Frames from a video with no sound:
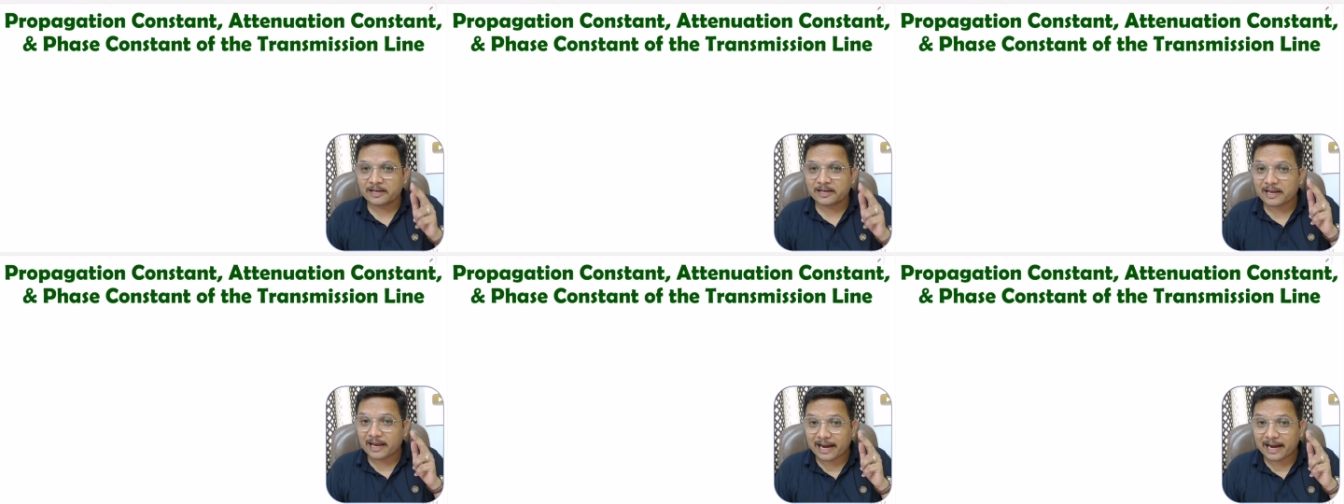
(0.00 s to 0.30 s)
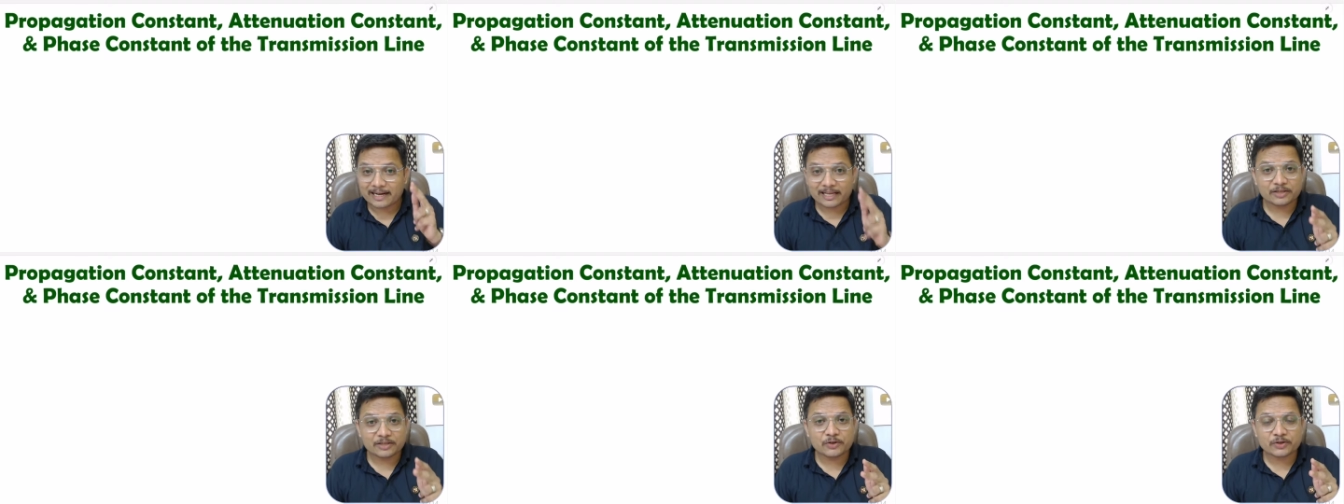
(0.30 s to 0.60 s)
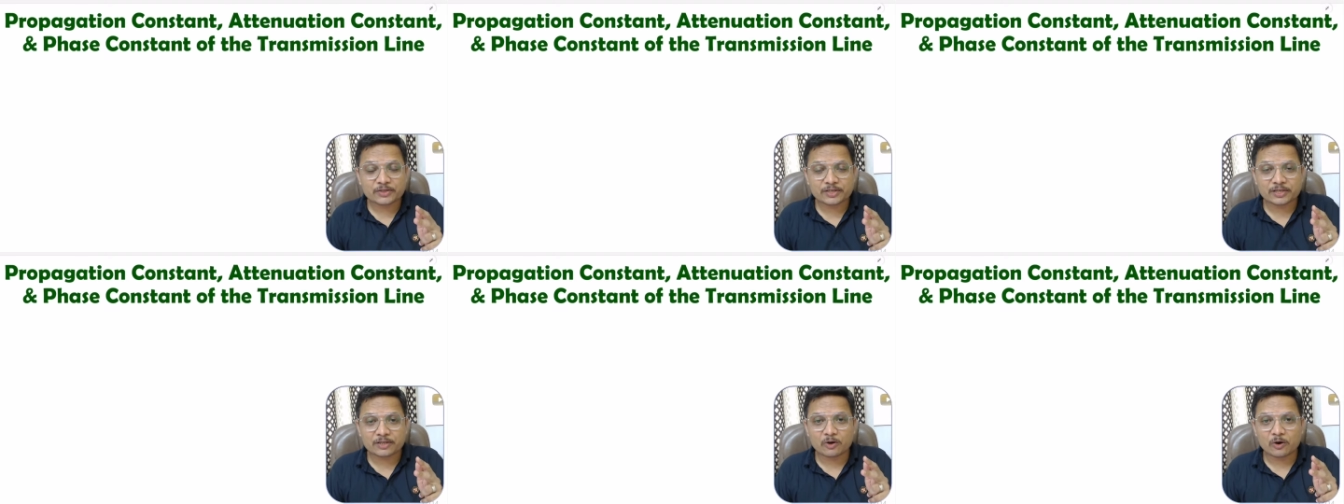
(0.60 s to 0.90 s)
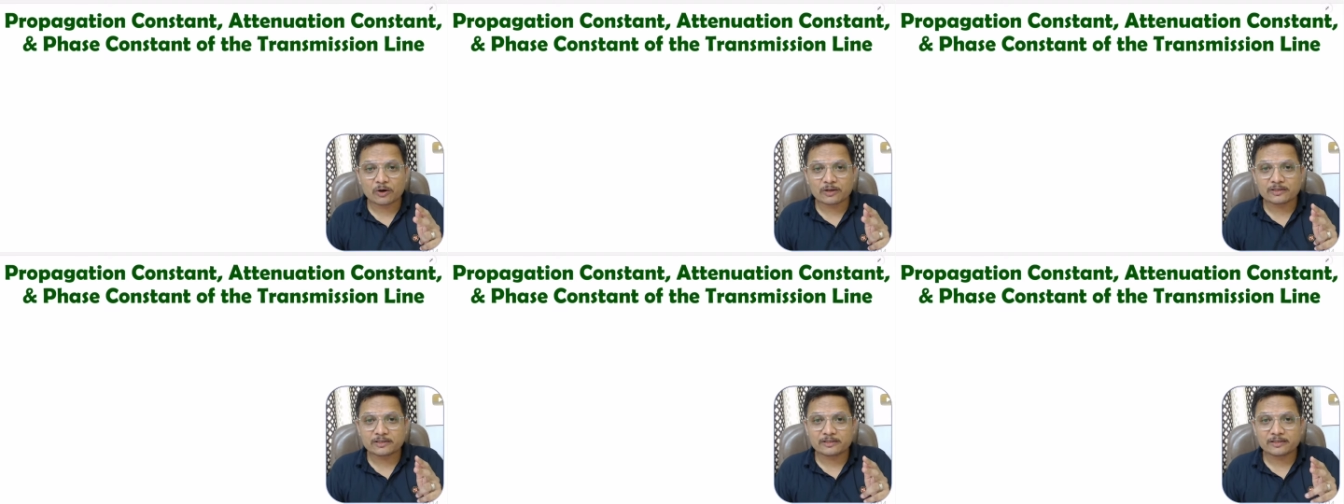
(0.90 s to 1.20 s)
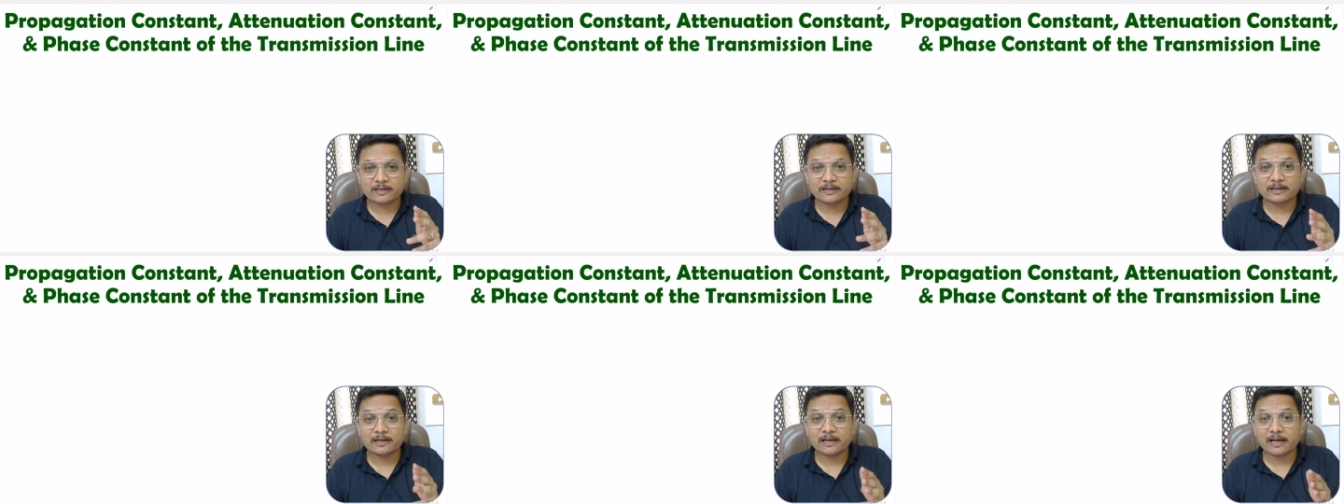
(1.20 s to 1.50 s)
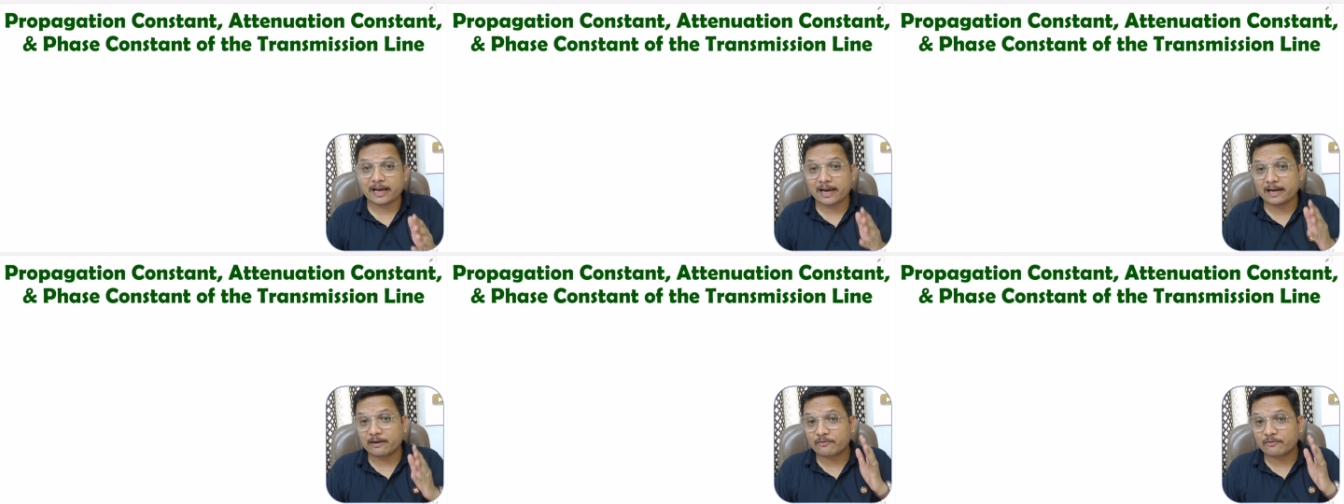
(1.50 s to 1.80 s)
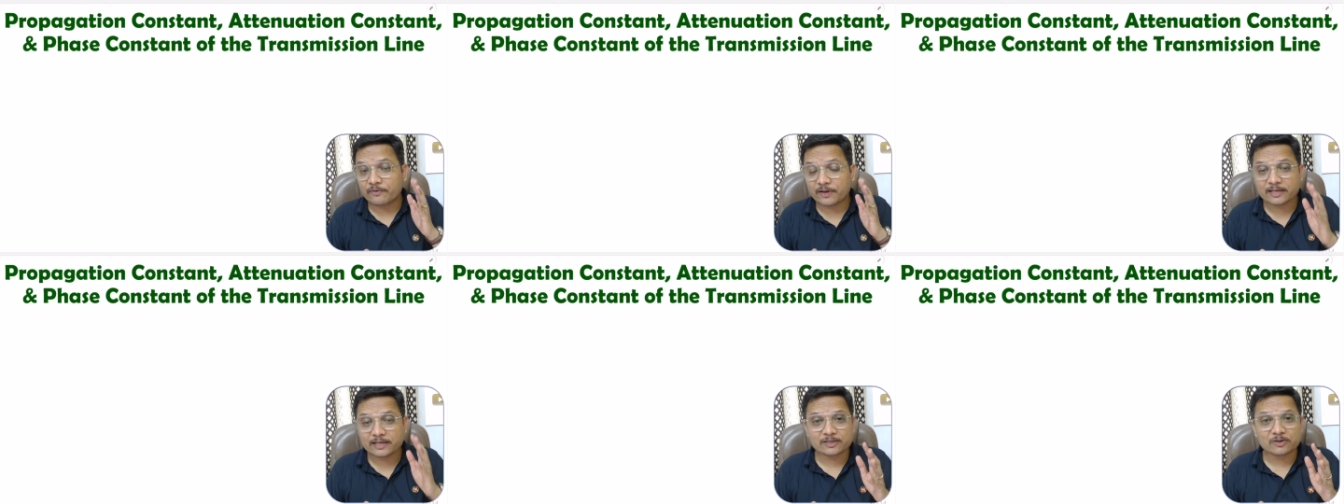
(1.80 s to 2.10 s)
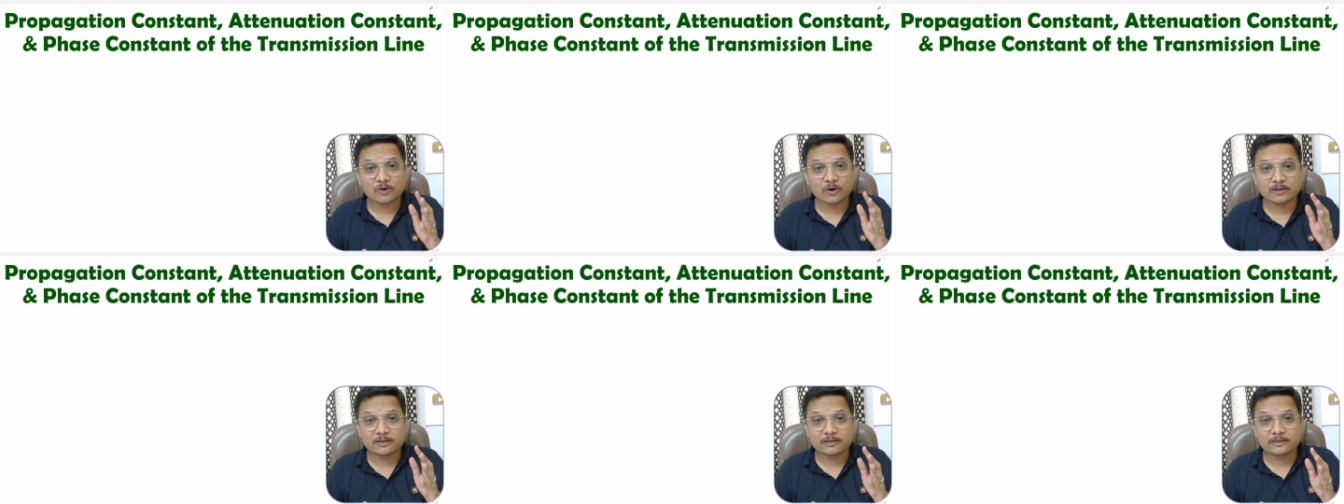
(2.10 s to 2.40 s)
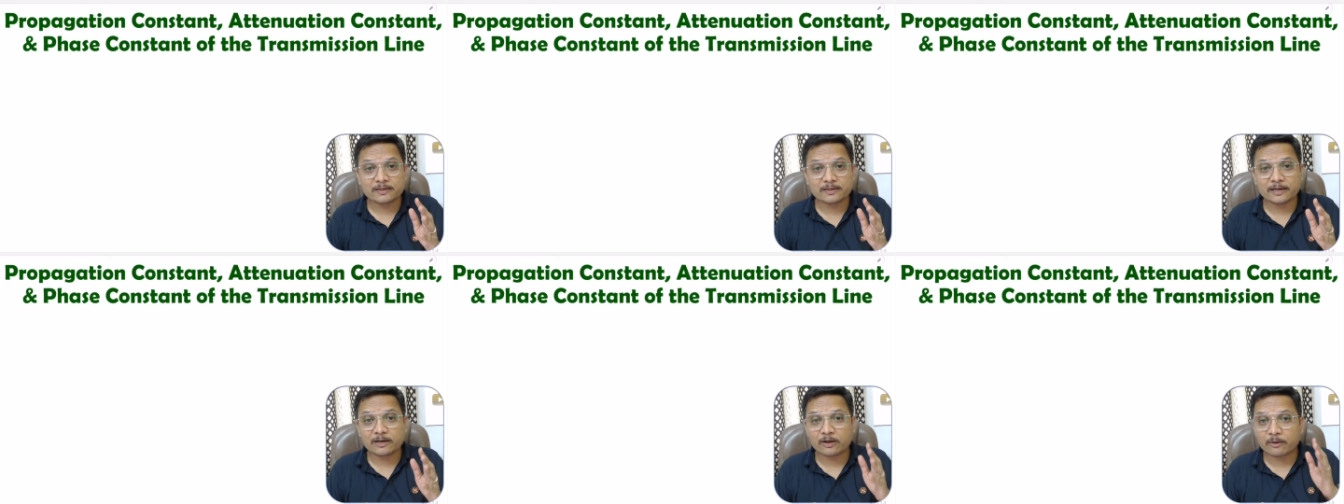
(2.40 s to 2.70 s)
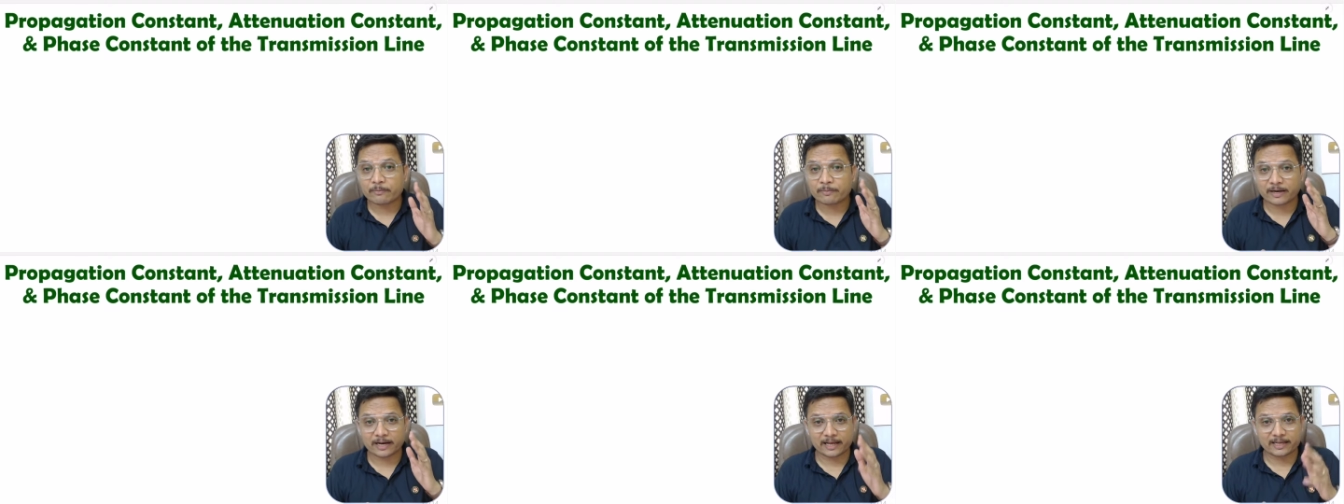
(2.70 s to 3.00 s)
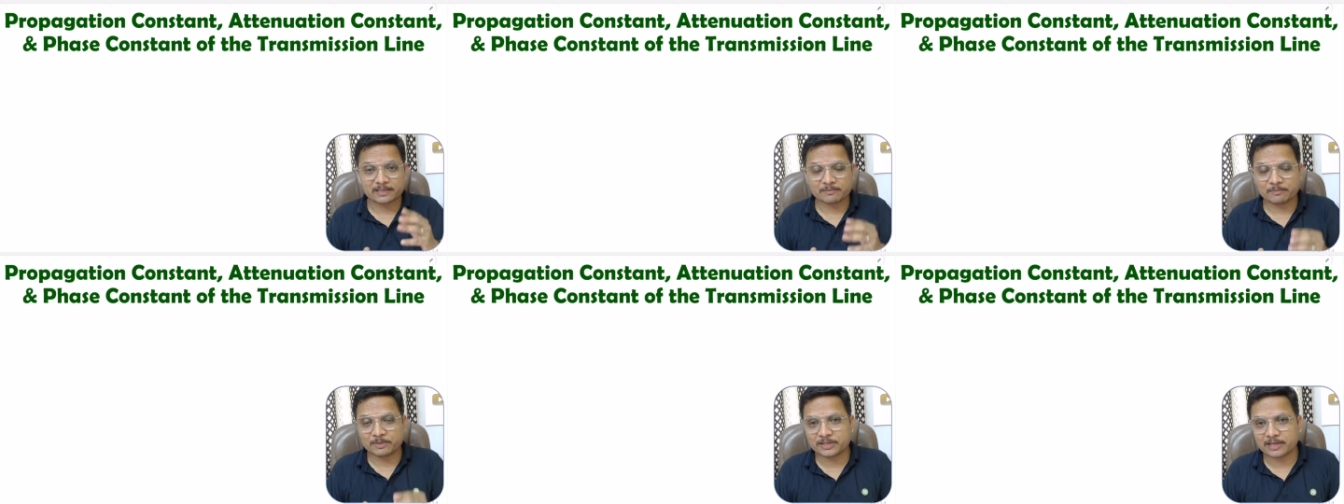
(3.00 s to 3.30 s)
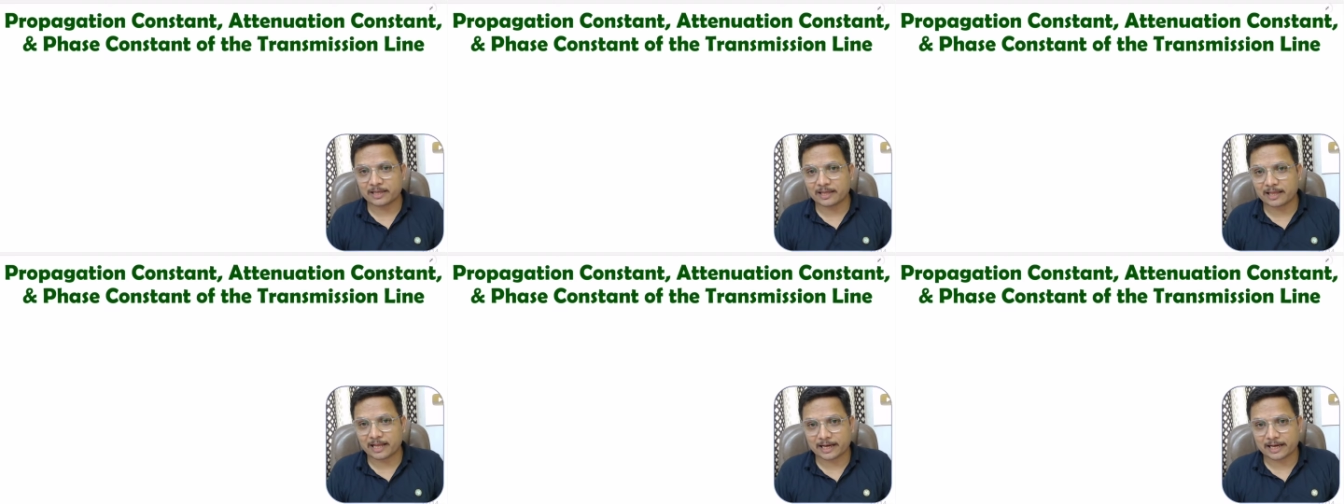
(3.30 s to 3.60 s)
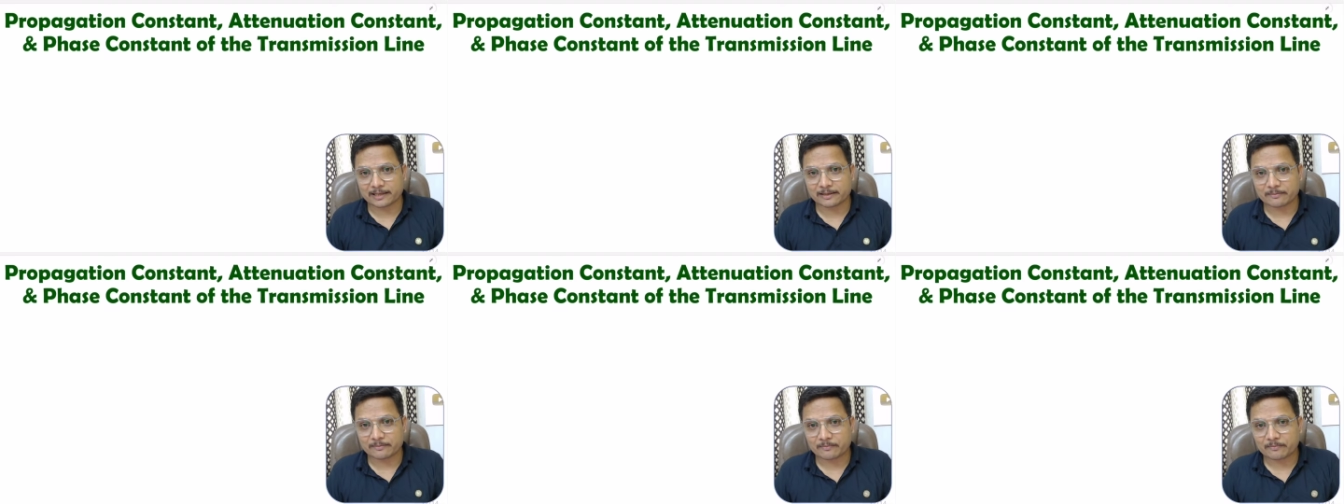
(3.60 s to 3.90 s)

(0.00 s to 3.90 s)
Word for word: attenuation constant and phase constant of transmission line.